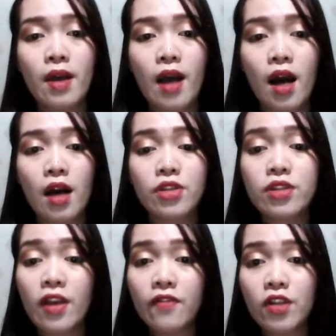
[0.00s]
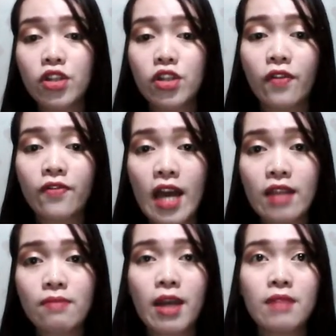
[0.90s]
The definition of
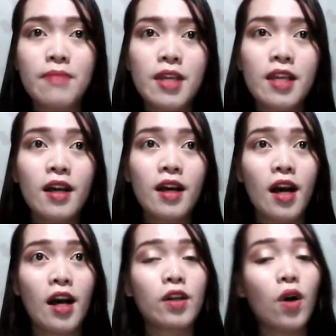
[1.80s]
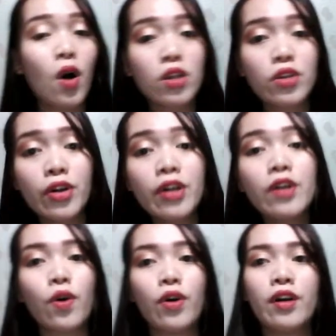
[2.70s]
that might be a color
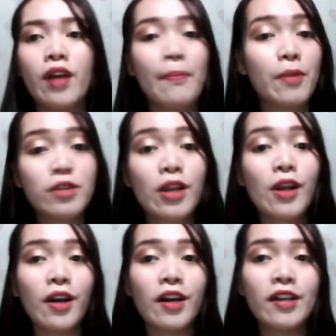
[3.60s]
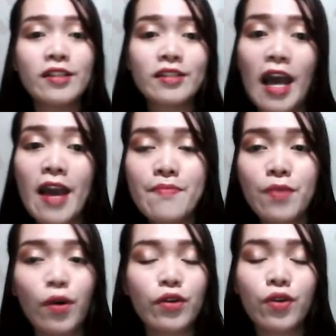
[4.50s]
or a particular type
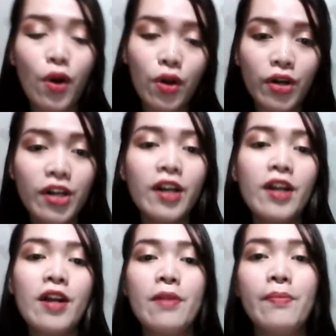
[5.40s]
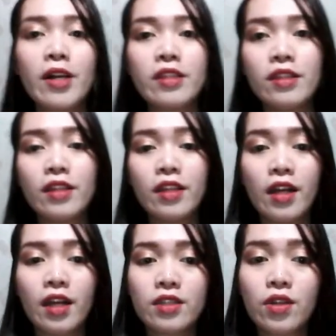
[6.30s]
or color, but
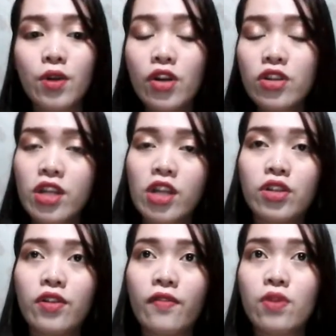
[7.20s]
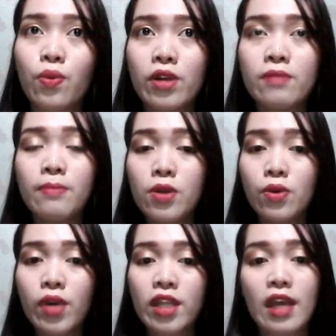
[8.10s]
the connotation of the word
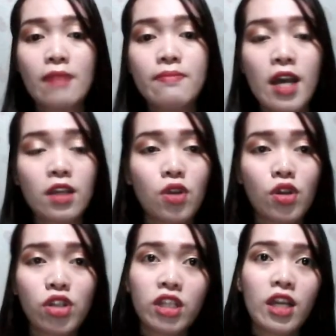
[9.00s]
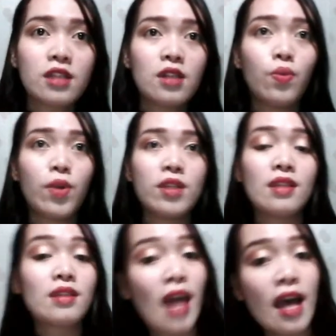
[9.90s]
blue, it can be associated with
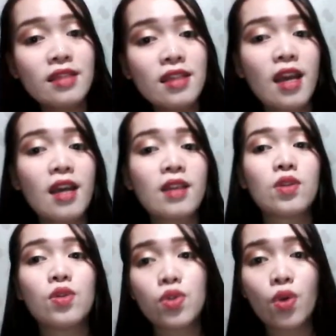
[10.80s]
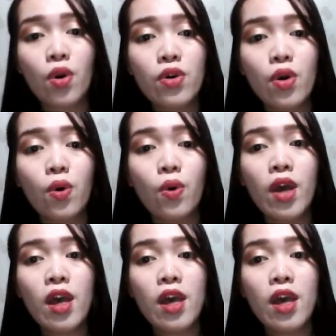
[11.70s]
sadness, sorrow,